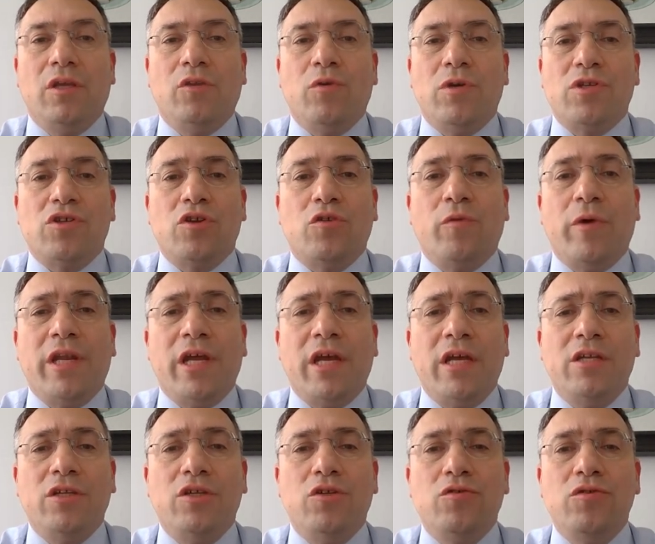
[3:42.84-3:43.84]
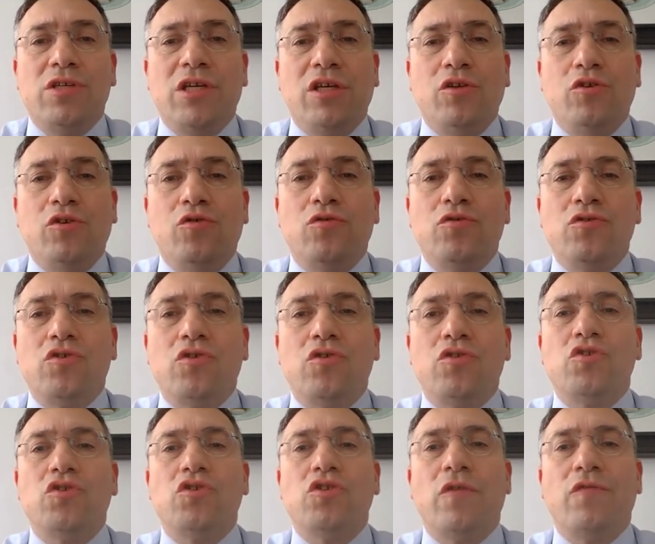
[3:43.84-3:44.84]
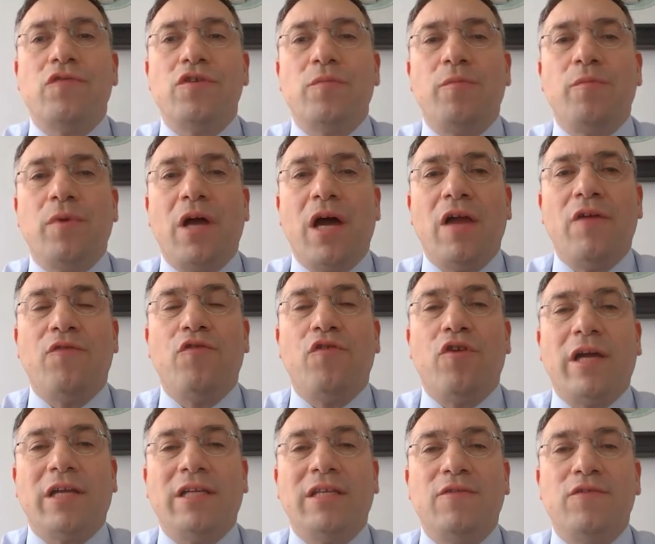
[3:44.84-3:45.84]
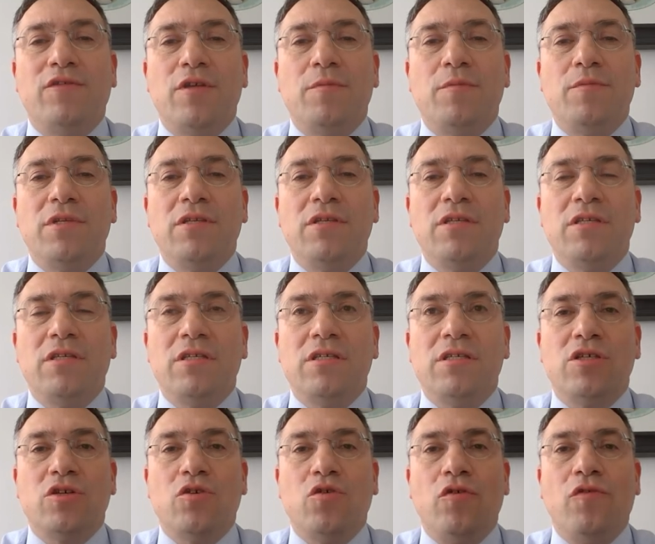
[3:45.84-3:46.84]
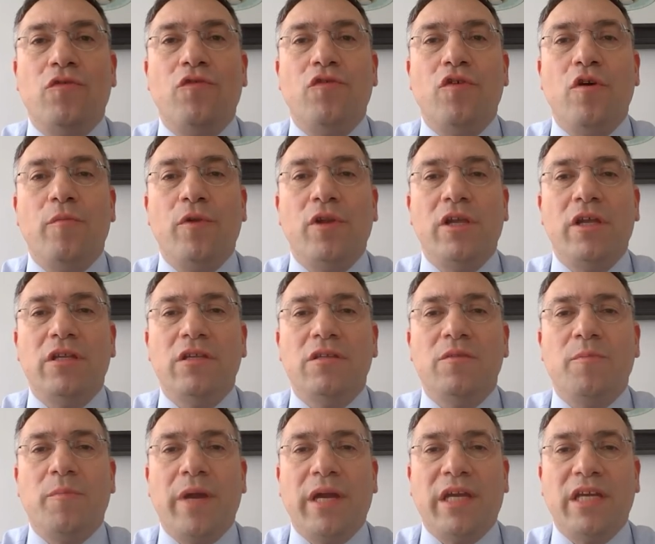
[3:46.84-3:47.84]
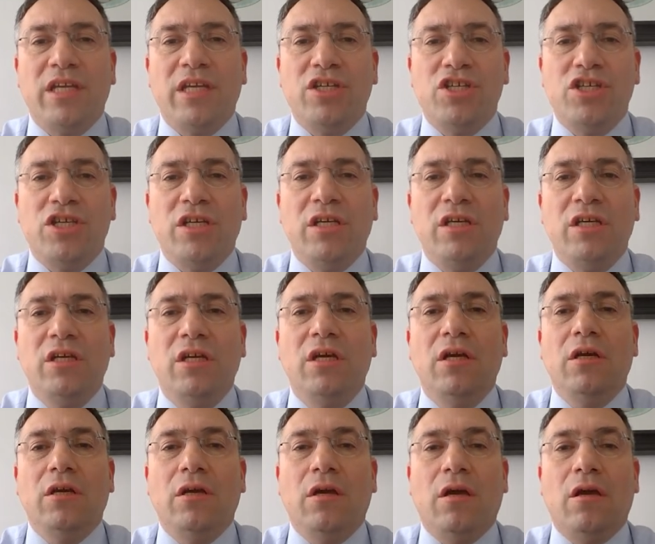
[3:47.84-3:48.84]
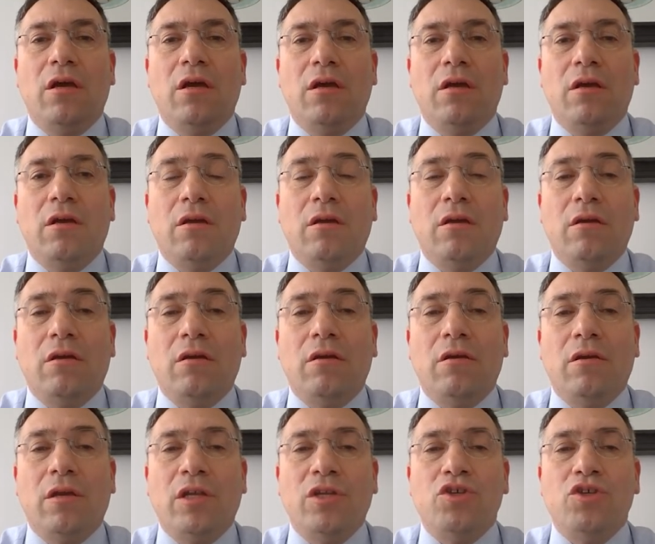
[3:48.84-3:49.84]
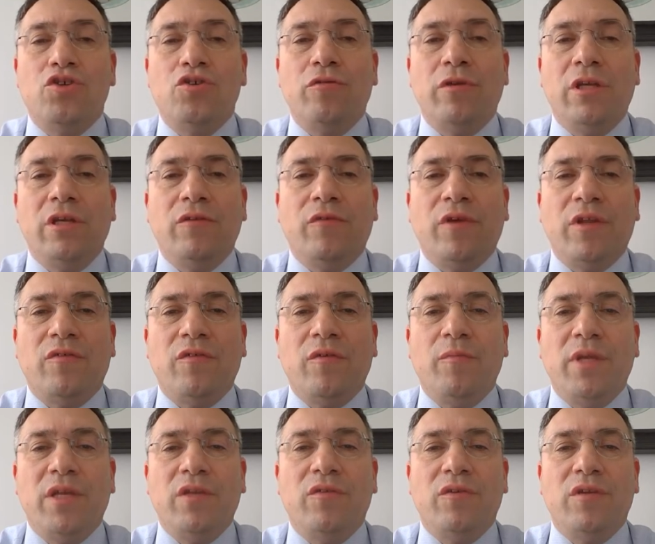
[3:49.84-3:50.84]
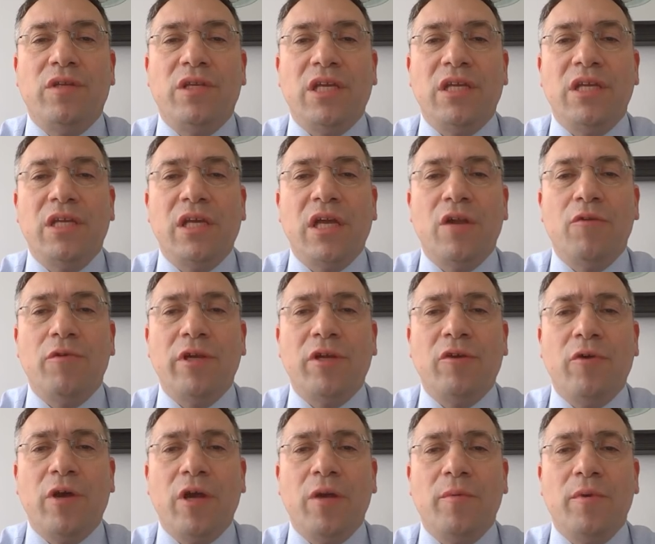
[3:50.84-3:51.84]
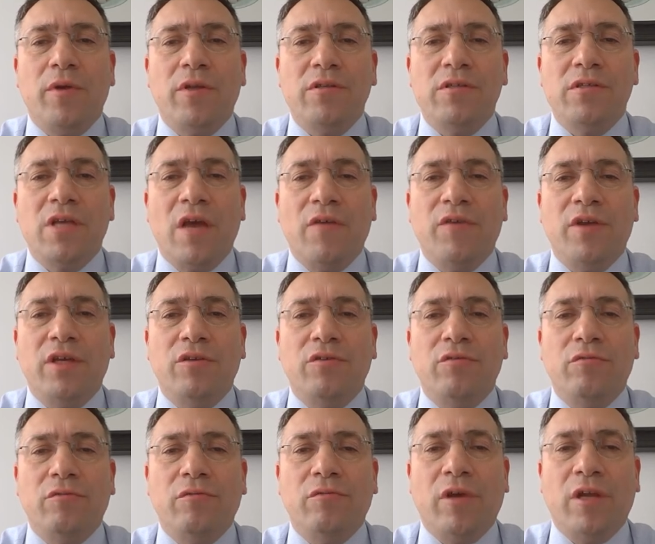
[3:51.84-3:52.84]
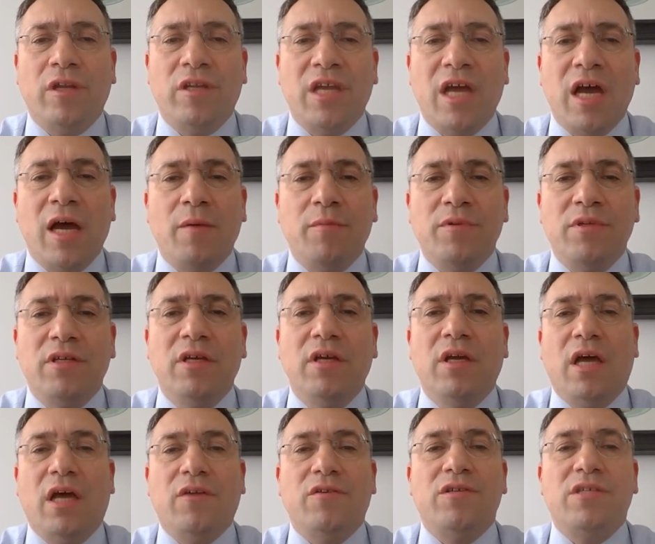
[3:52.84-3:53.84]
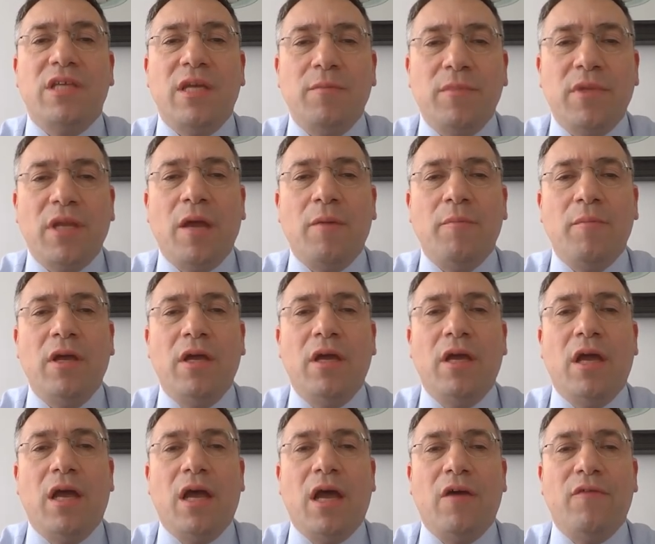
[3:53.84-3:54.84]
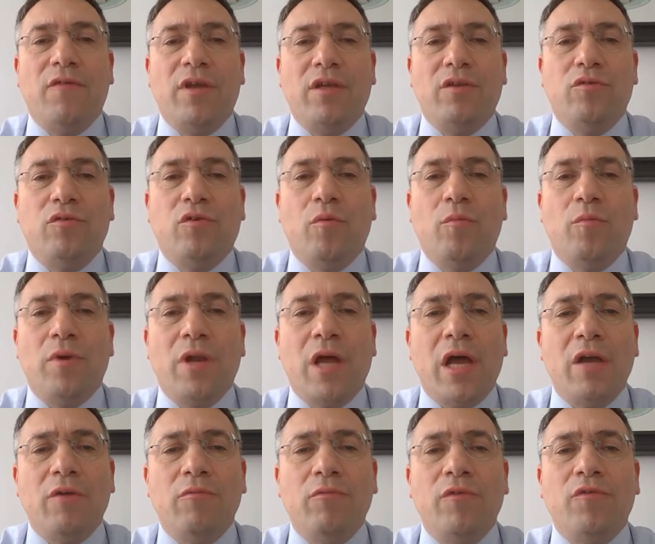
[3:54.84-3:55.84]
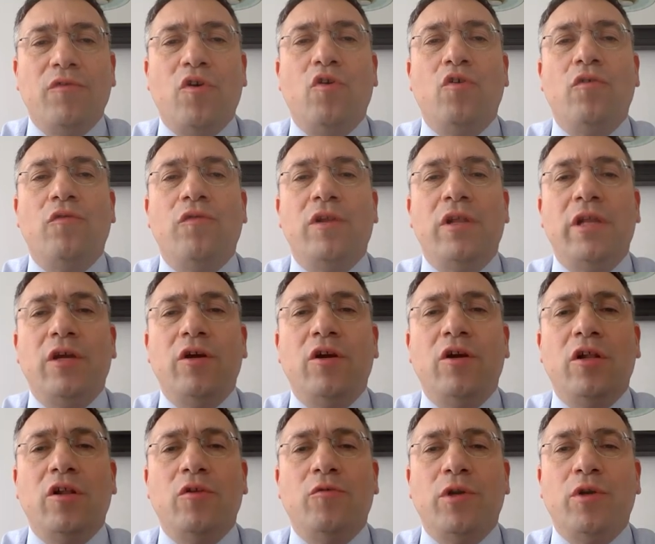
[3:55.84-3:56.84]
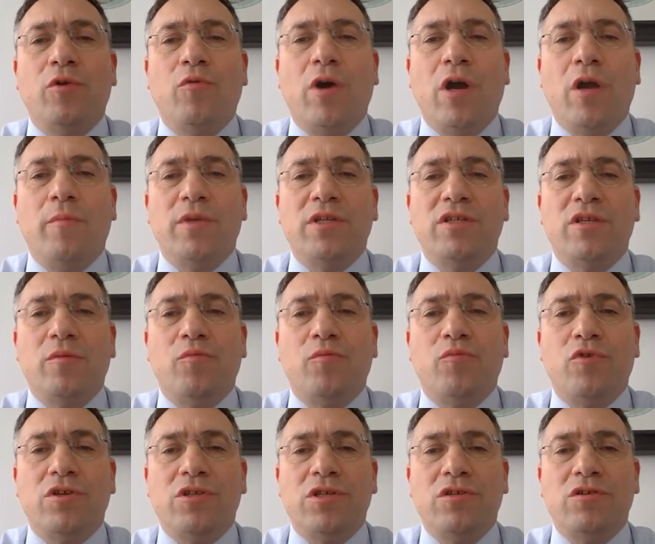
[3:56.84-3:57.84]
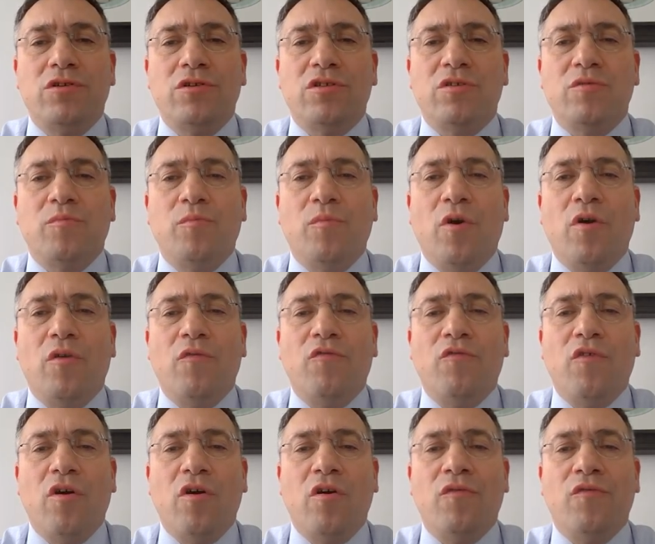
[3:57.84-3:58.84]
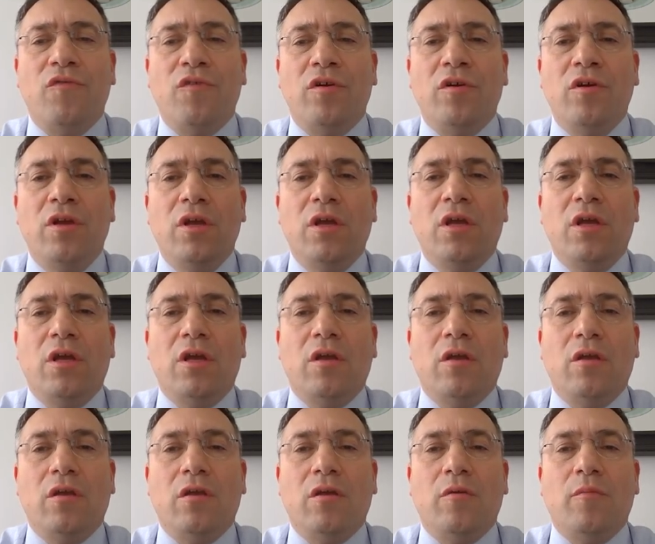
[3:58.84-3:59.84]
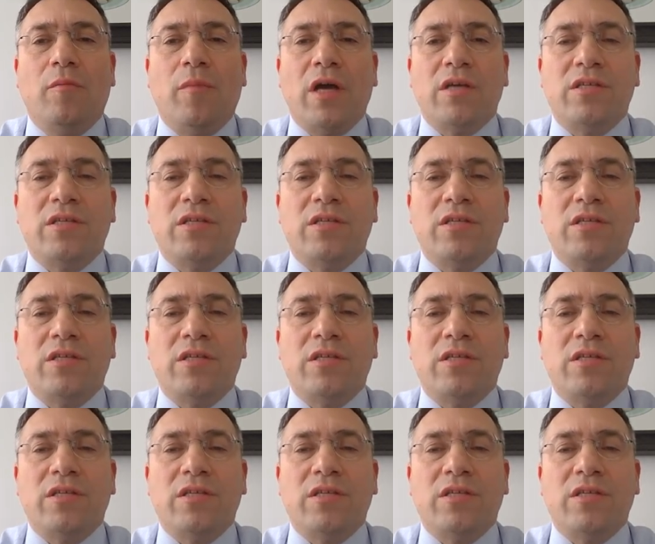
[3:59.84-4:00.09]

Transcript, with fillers: it was on one hand using new sources of supply for active substances, co-formulant, packaging, uh, ensuring that they meet the technical requirements, having to adapt. At the same time, having to comply with all the legal requirements and procedures for, for the uh,